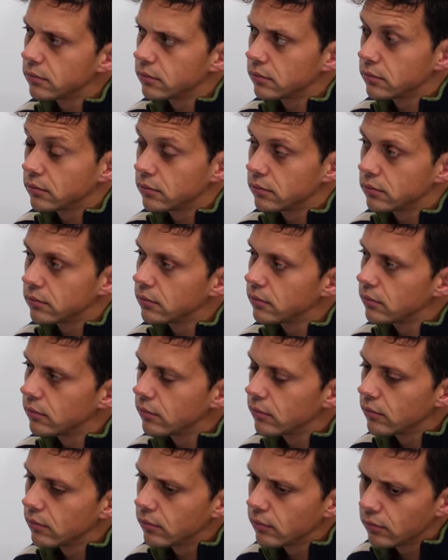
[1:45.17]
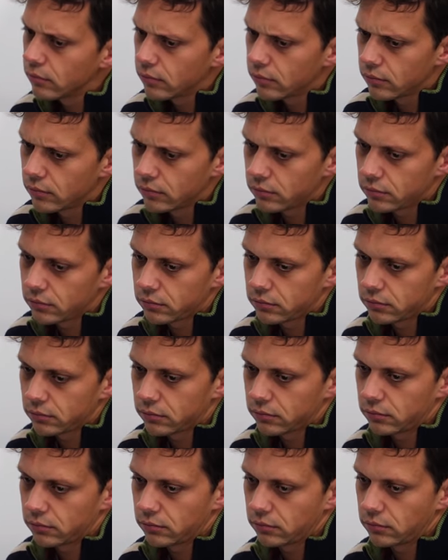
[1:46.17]

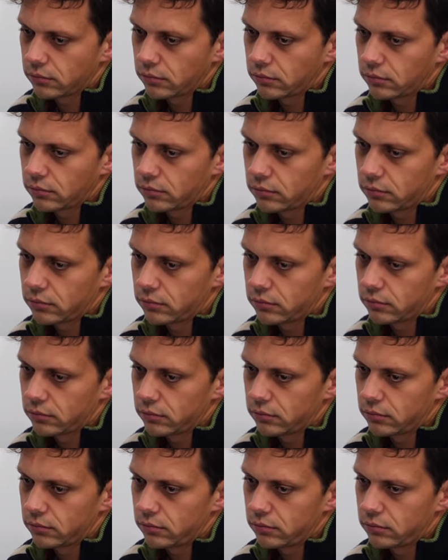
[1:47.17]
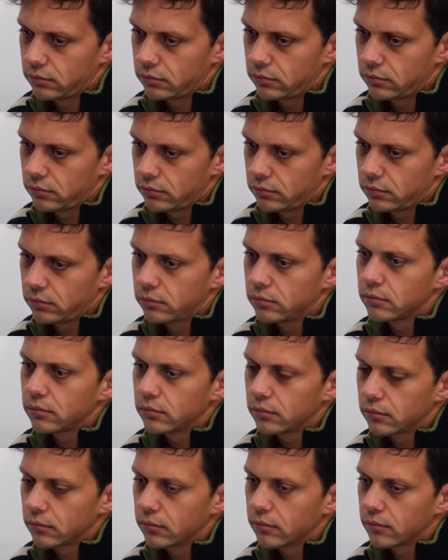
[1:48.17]

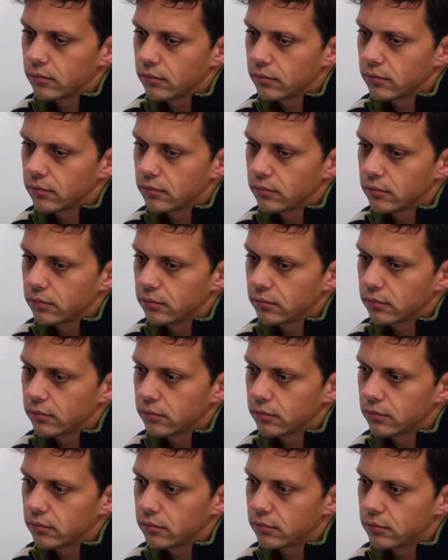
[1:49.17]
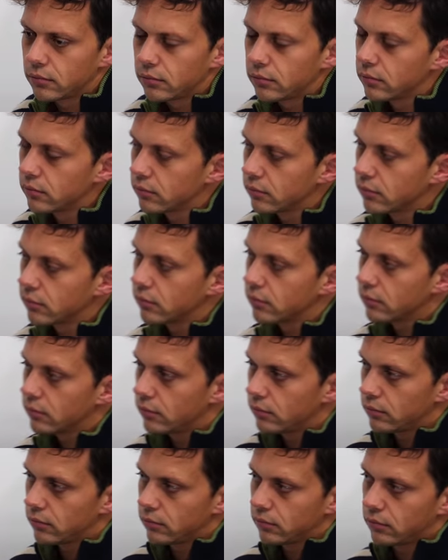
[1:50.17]

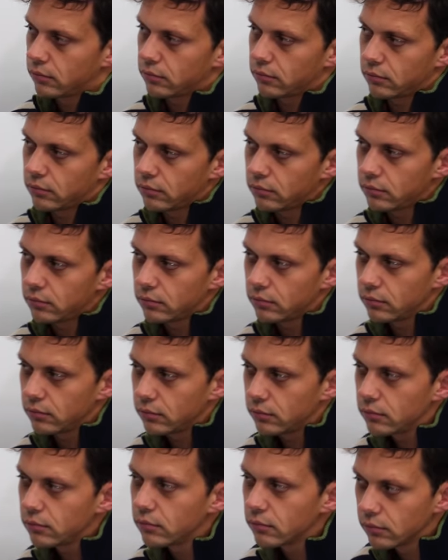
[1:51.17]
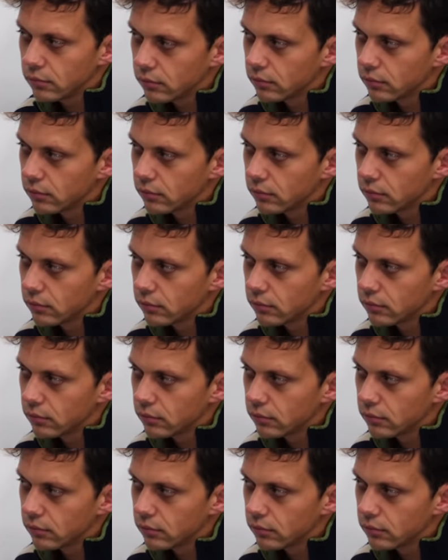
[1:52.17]
No words are spoken by the person on screen.